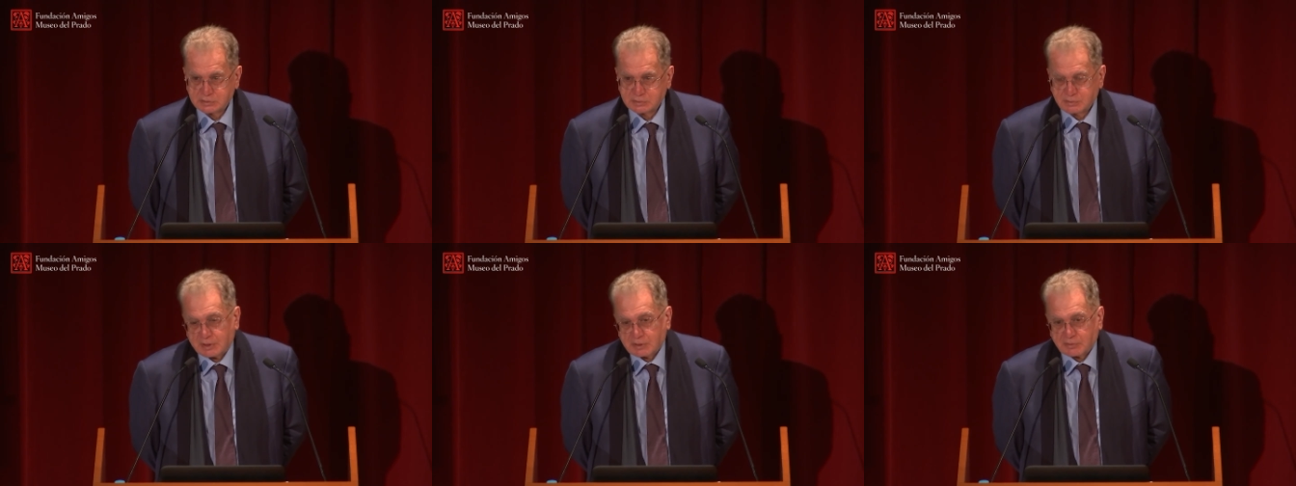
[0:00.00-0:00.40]

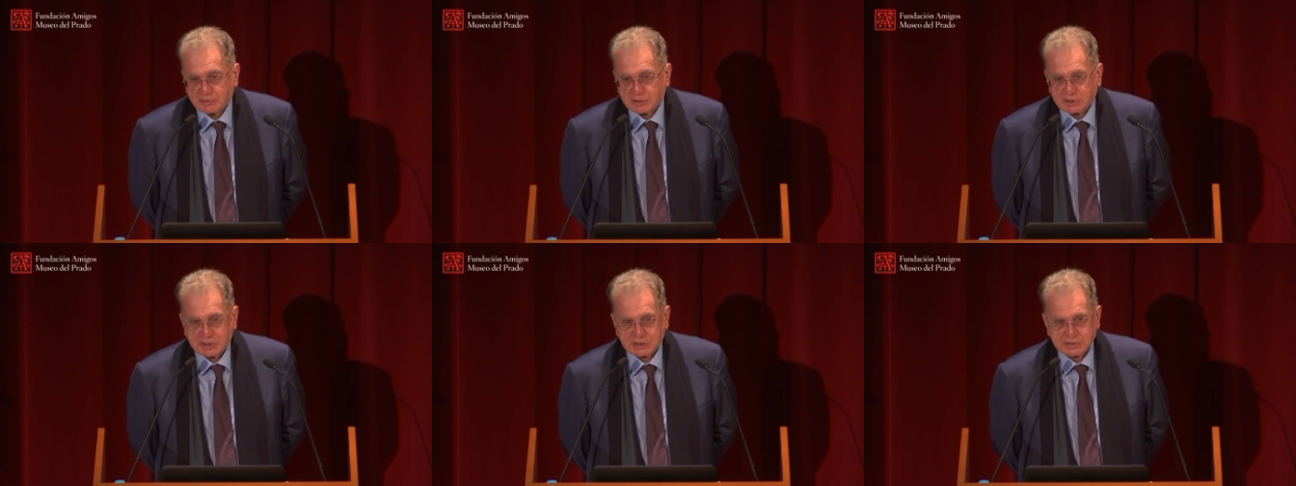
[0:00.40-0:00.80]
one of the
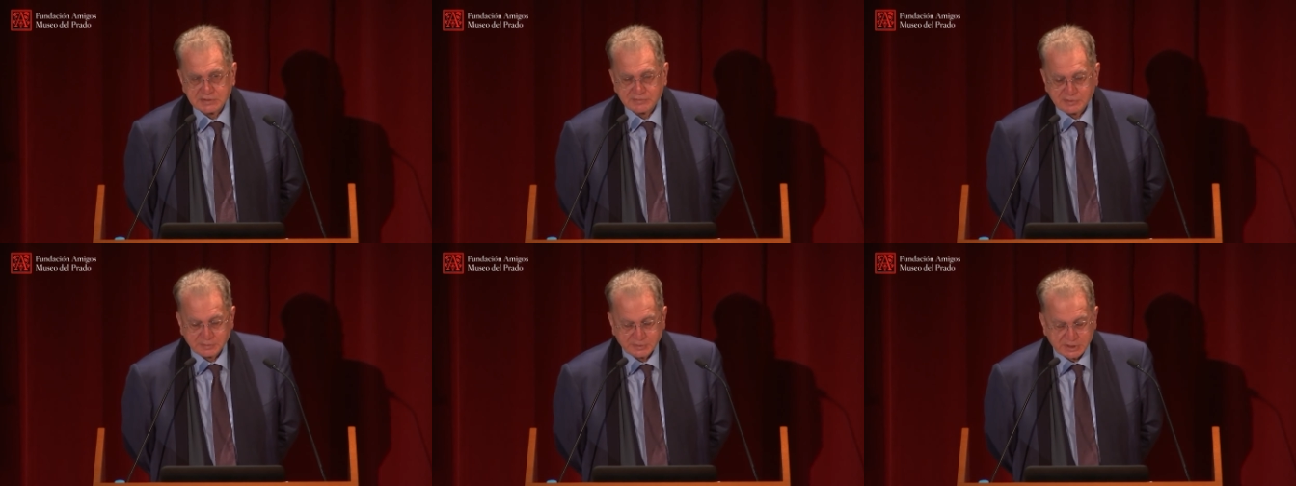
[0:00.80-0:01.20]
greatest
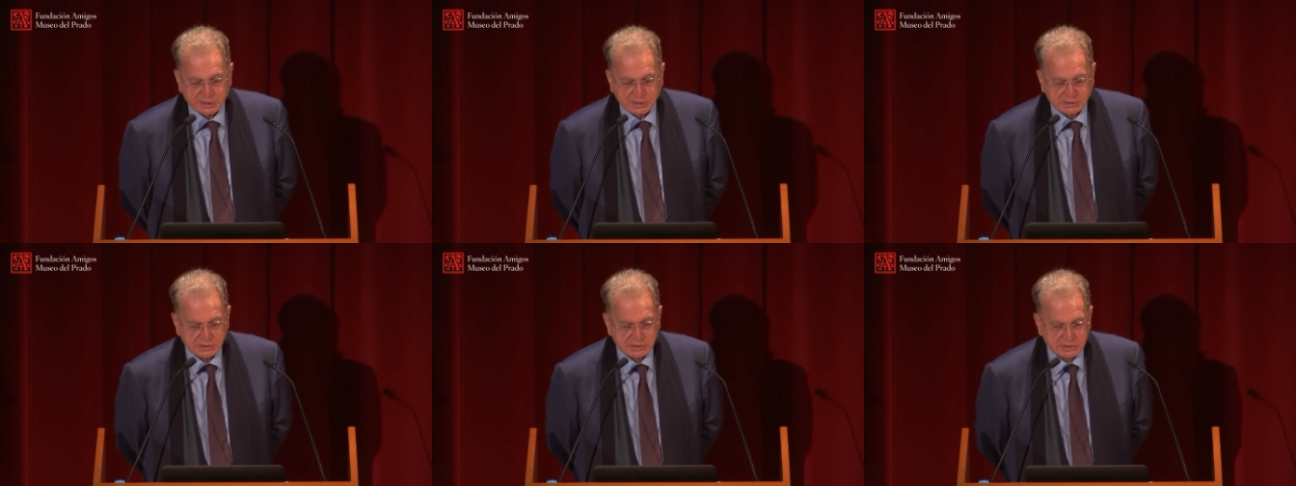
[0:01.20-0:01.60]
film
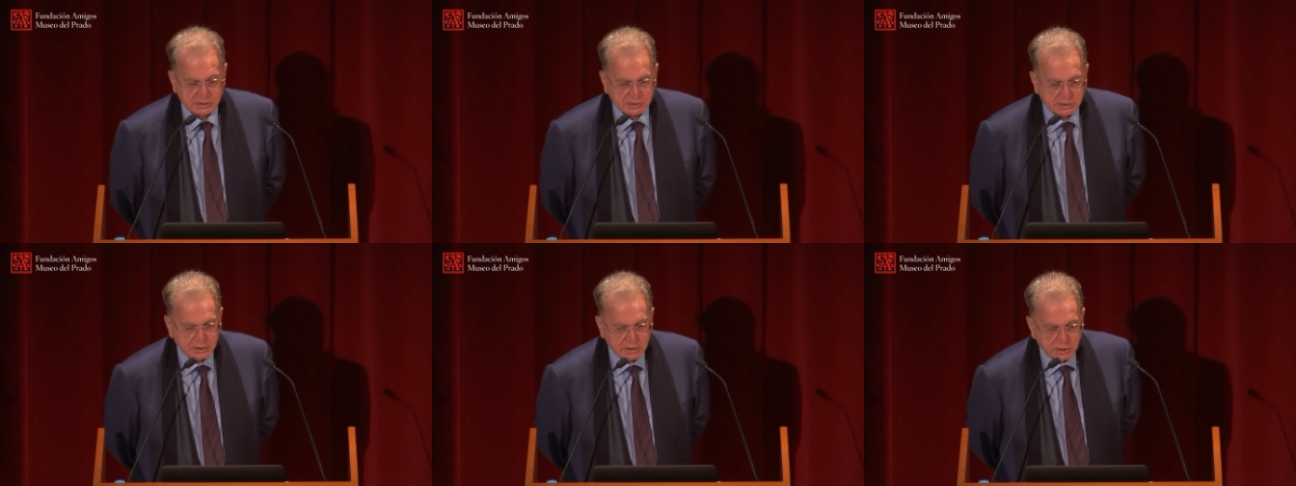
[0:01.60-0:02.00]
directors
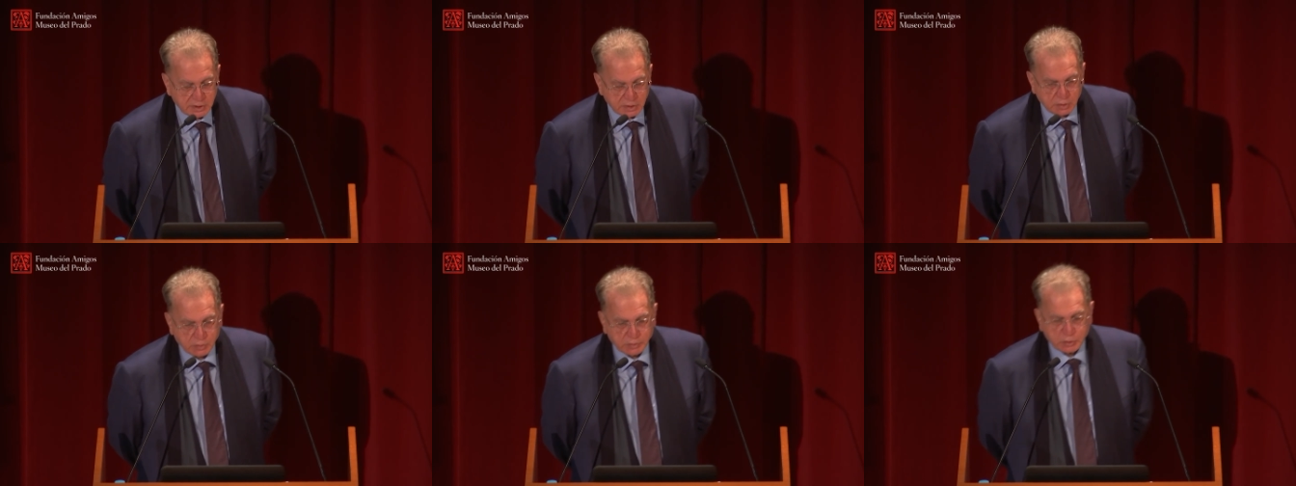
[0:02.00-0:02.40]

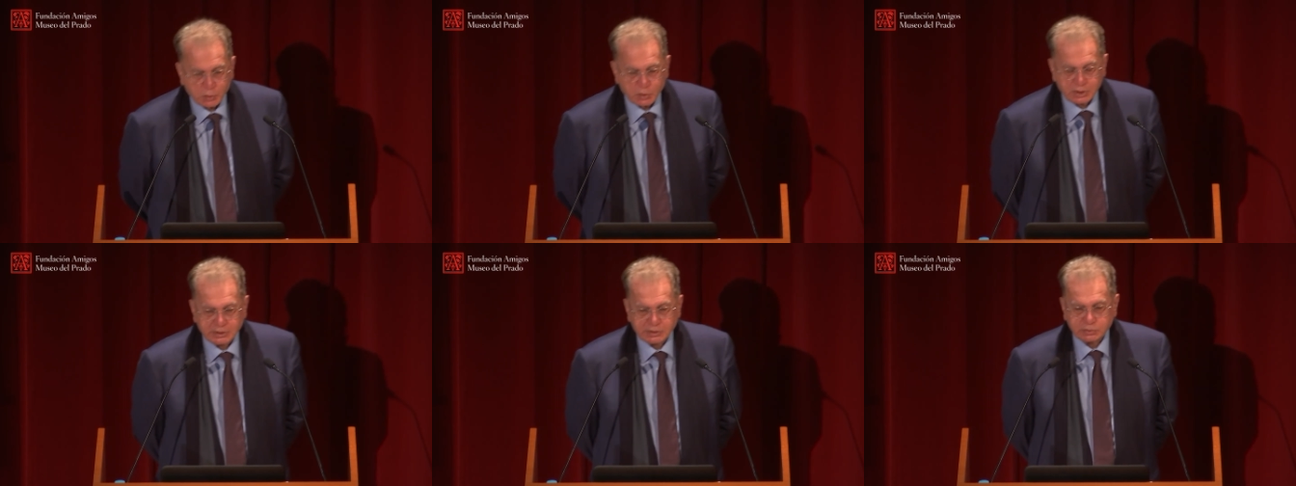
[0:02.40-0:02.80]
of the
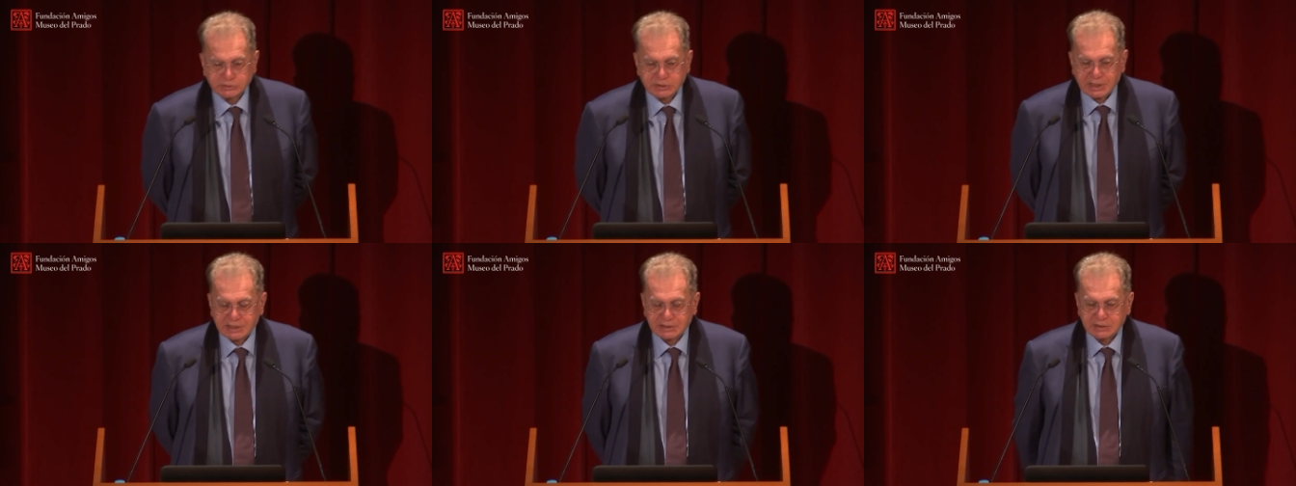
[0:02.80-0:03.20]
world, who
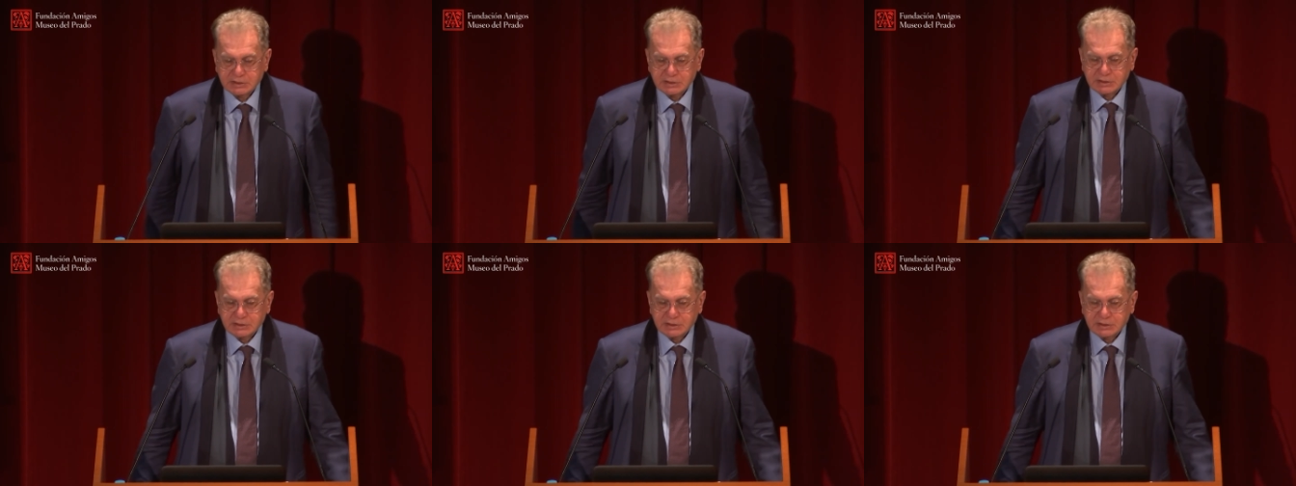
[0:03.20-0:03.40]
died.